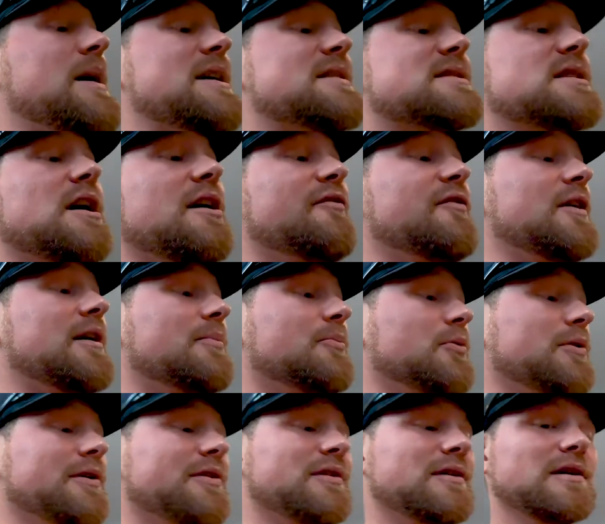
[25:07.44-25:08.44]
myself up
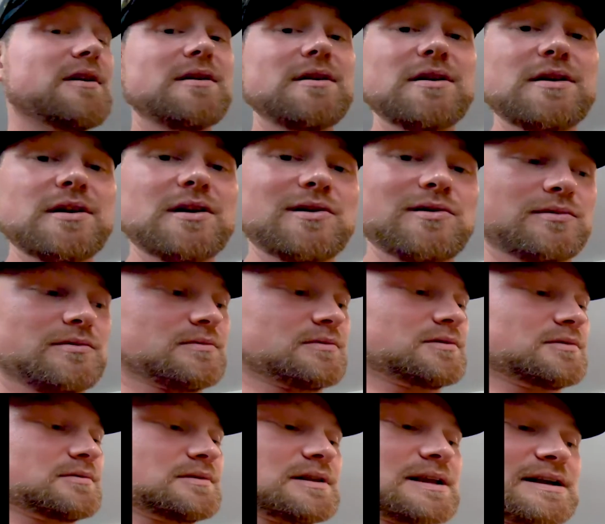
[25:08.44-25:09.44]
with,
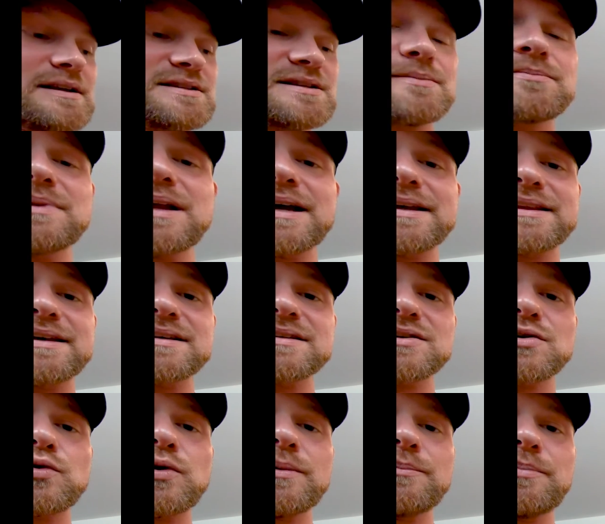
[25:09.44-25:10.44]
like something like this,
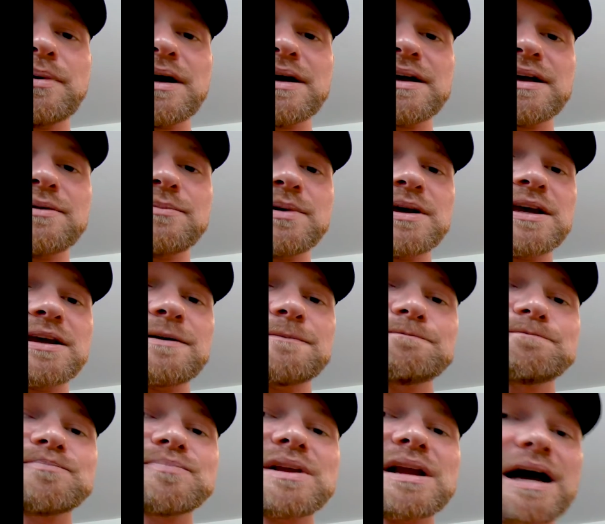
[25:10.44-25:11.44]
quit bugging me.
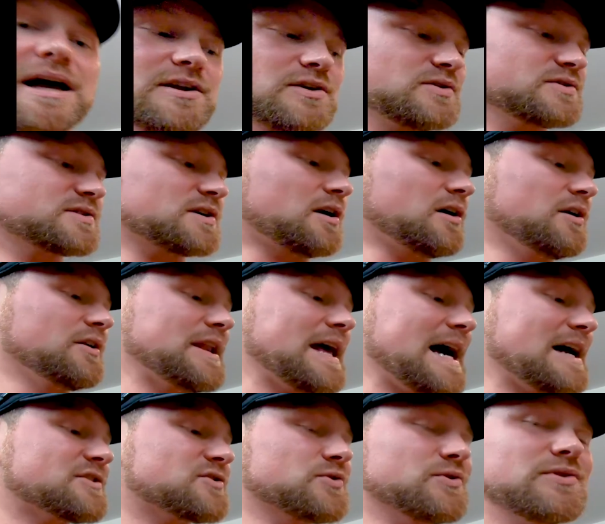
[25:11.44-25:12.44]
I use all
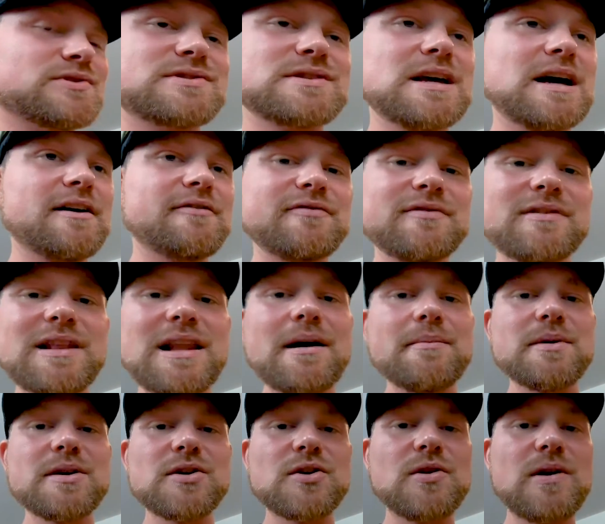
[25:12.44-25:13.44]
natural stuff,
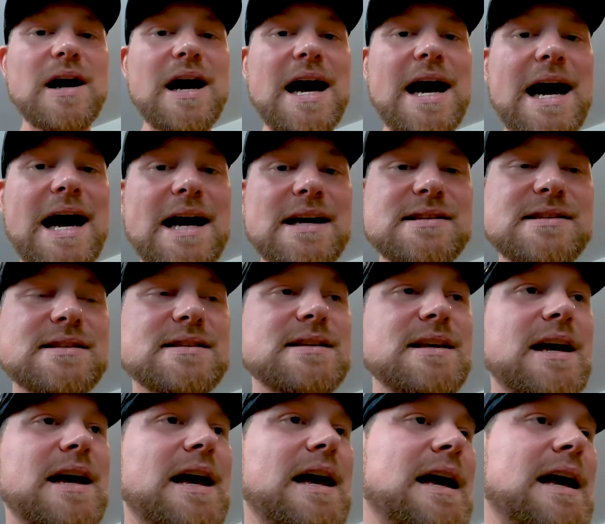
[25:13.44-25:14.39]
lemongrass,